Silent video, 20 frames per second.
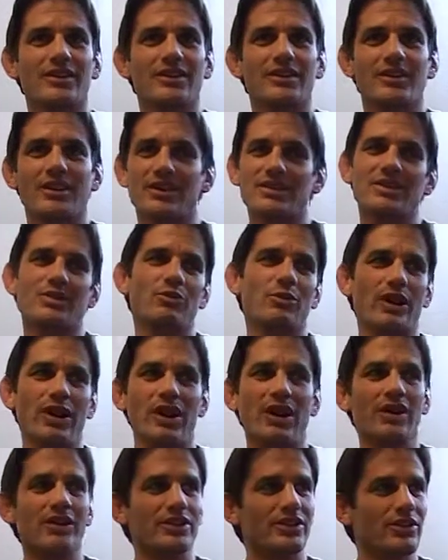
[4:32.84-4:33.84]
I did
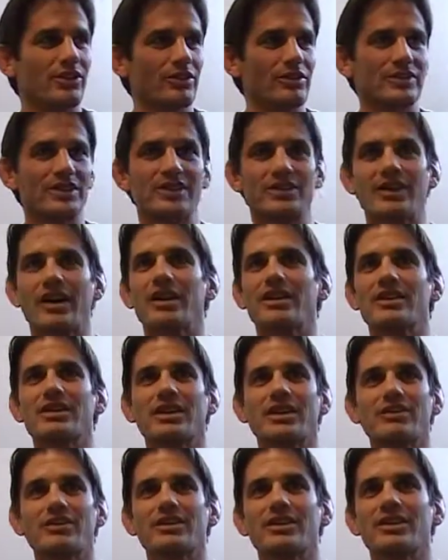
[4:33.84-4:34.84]
well. You know, it was exciting and
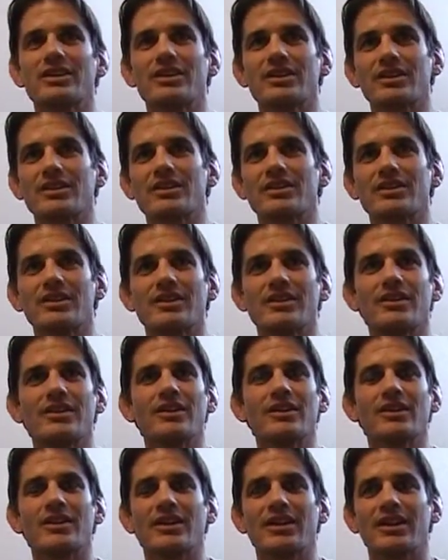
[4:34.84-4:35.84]
everything.
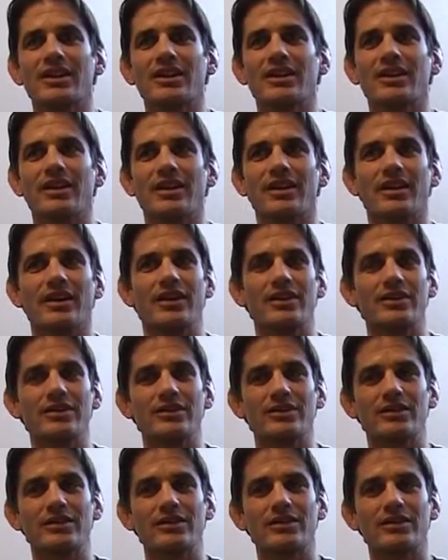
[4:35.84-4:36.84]
And
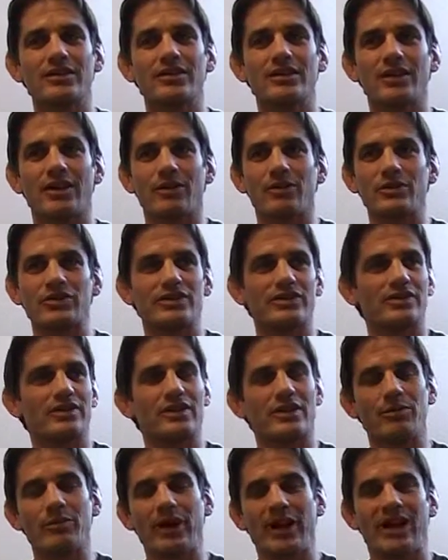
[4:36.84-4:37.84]
I was
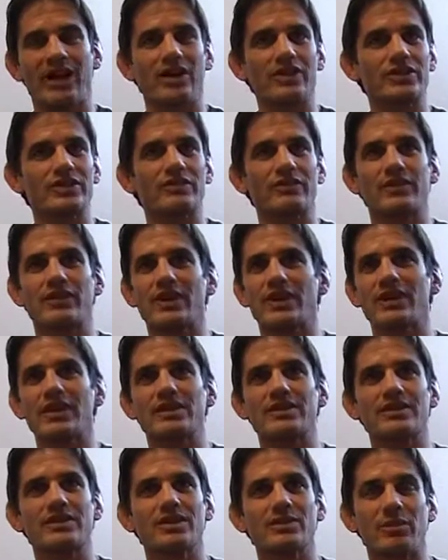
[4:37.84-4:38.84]
at my house in
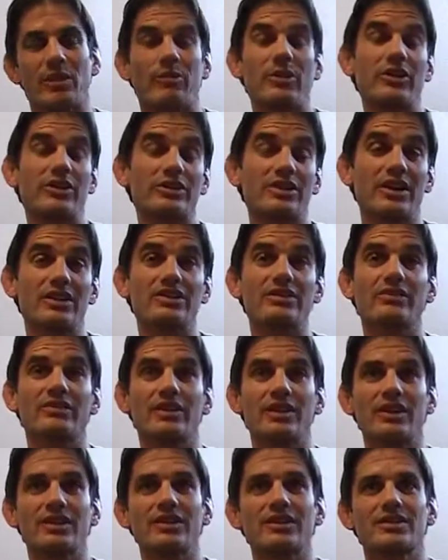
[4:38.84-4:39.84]
Phoenix, in my parents' house in
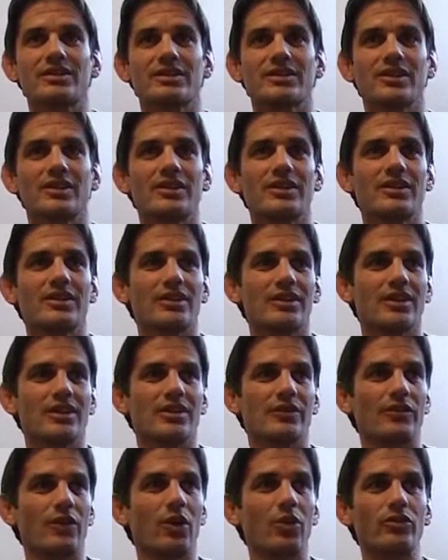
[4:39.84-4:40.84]
Phoenix, and the
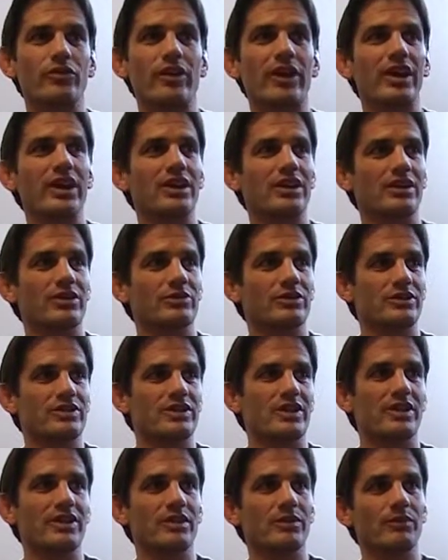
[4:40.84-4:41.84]
phone rang, and it was
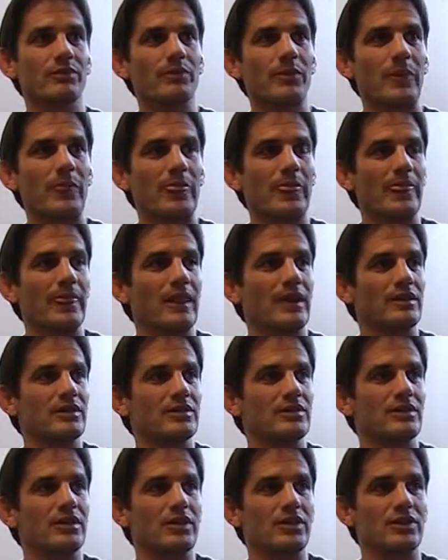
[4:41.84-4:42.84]

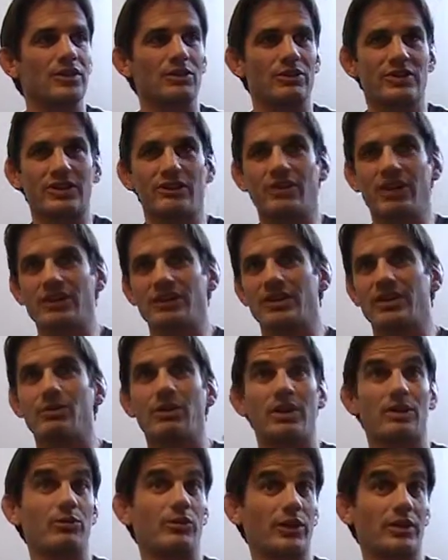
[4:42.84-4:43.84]
USA Wrestling. They
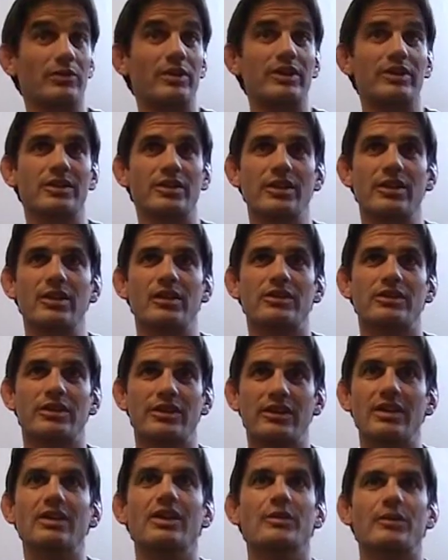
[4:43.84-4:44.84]
wanted to bring me to
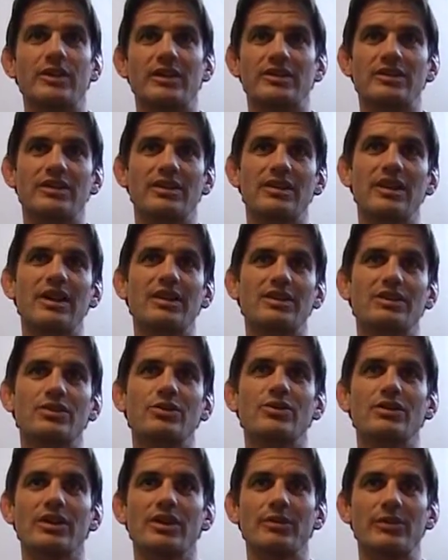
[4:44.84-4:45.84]
the Olympics, the 92
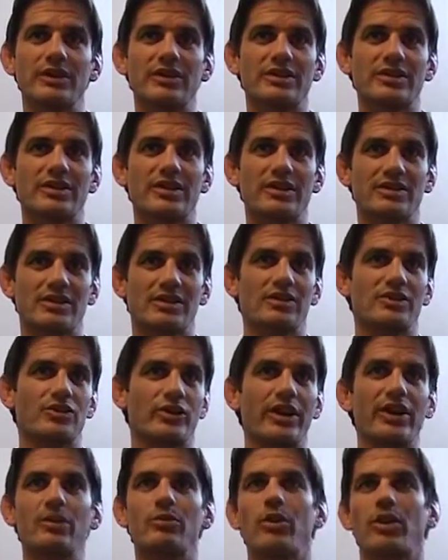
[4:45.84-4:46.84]
Olympics, as a
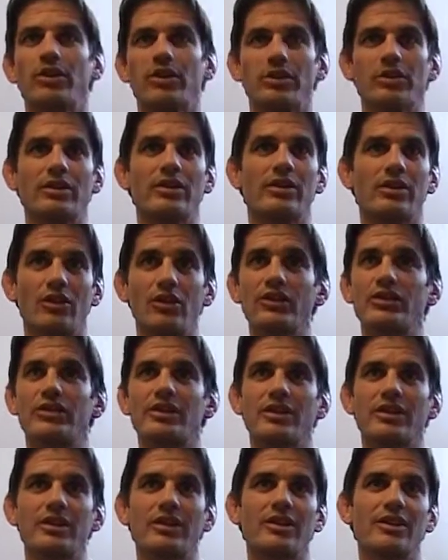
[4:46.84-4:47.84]
training partner and an
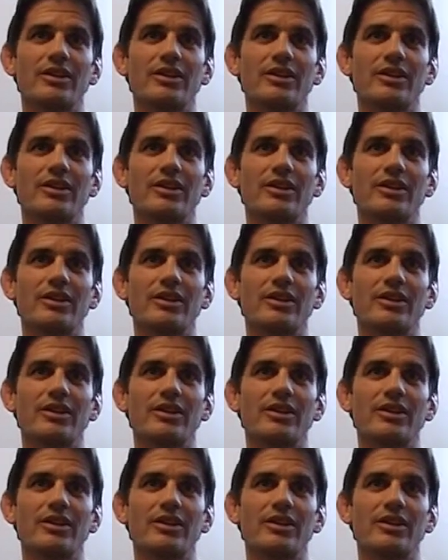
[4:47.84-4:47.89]
alternate.